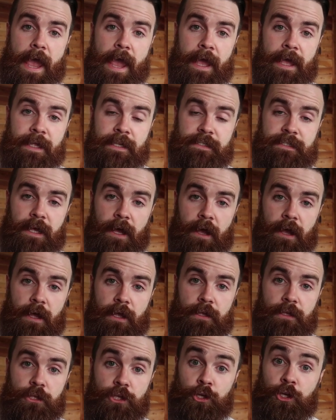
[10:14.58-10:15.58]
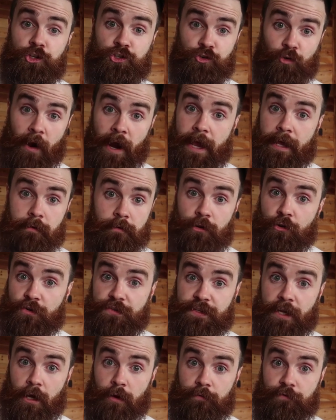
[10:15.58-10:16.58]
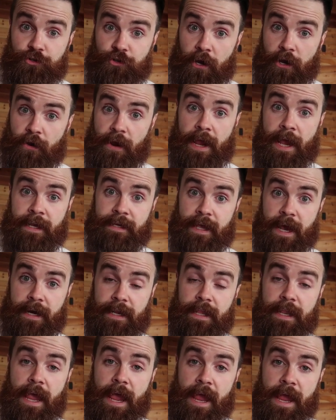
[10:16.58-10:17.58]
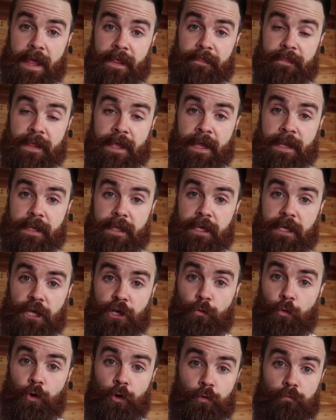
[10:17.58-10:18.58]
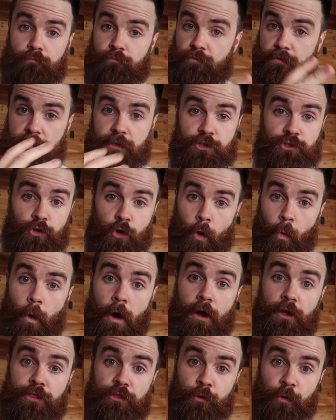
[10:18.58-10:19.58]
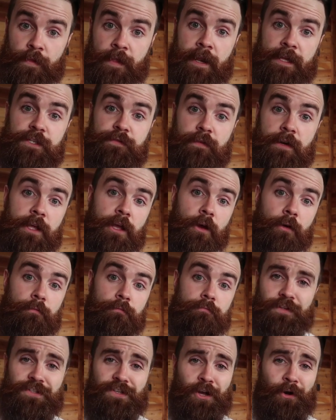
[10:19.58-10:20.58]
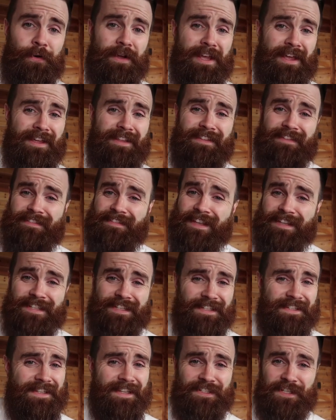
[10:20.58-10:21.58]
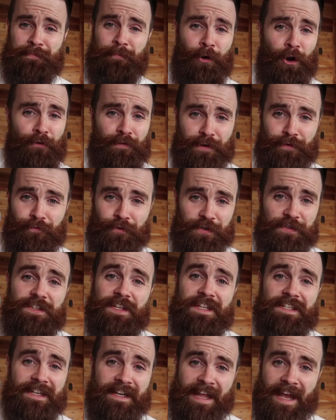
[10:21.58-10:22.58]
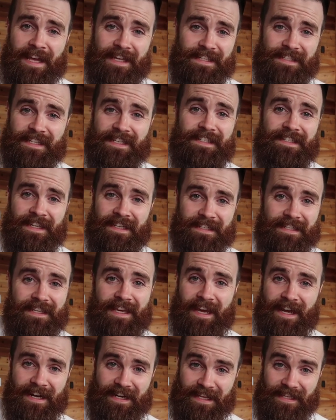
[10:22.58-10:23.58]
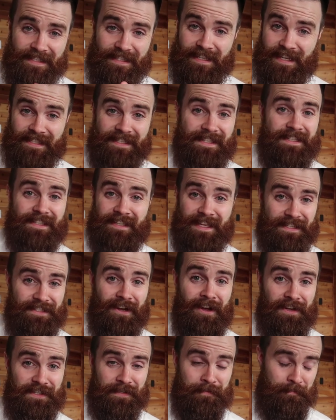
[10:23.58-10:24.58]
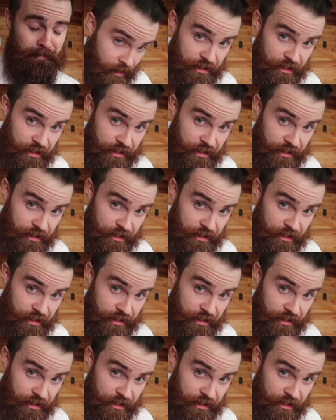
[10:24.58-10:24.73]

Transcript: And you can try it yourself, try your hand at it, and then he will do a walkthrough in the next video. So this is perfect for CCNA, CCENT candidates. It's awesome.